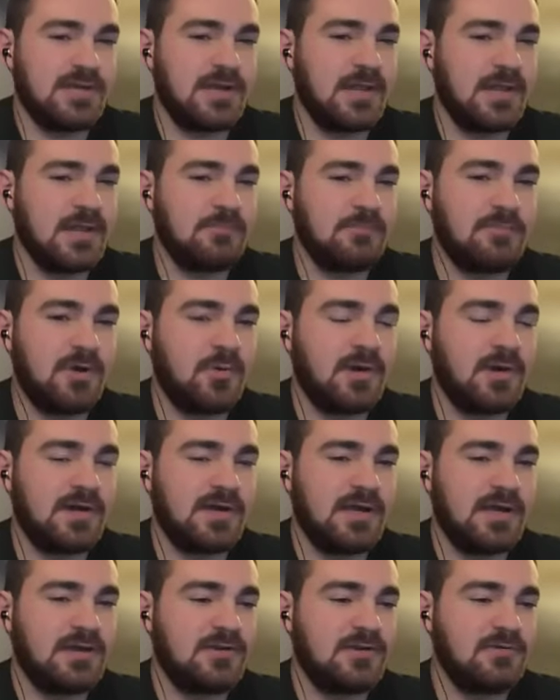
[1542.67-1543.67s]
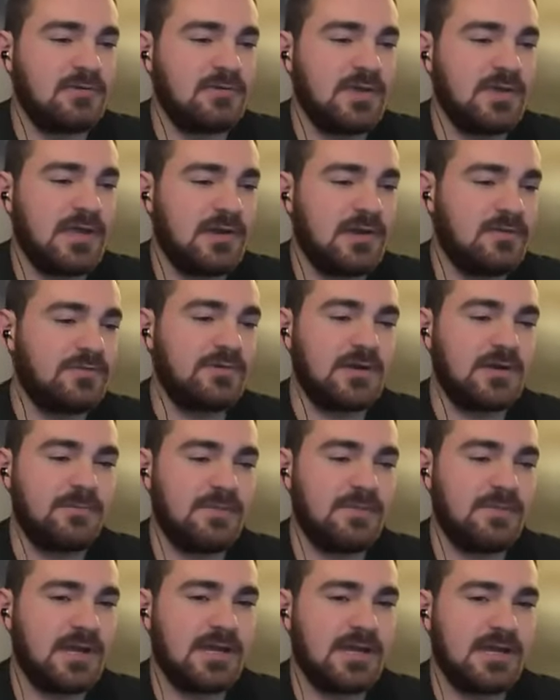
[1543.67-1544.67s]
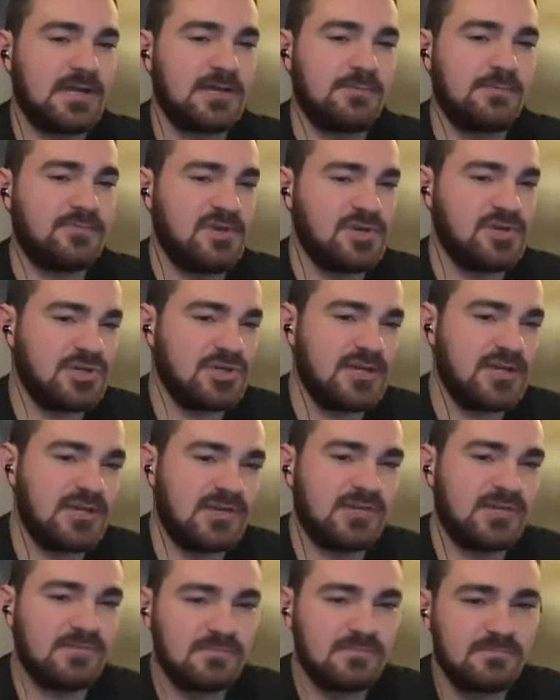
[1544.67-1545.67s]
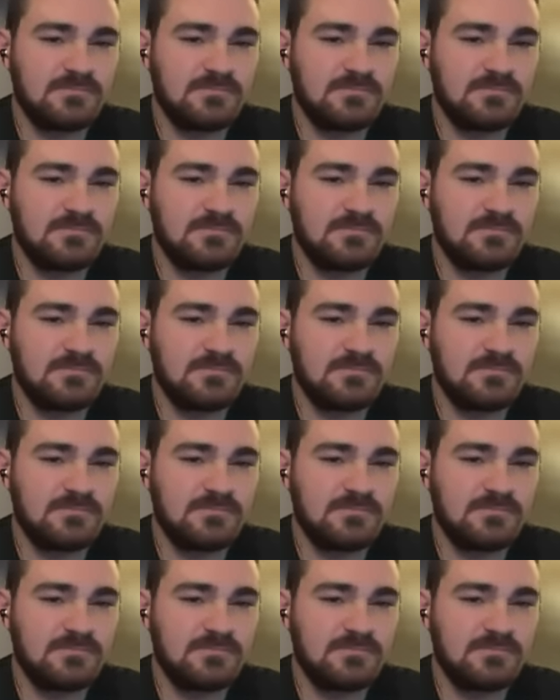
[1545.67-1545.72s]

Kind of like Moana. I don't care for it, but I can appreciate it.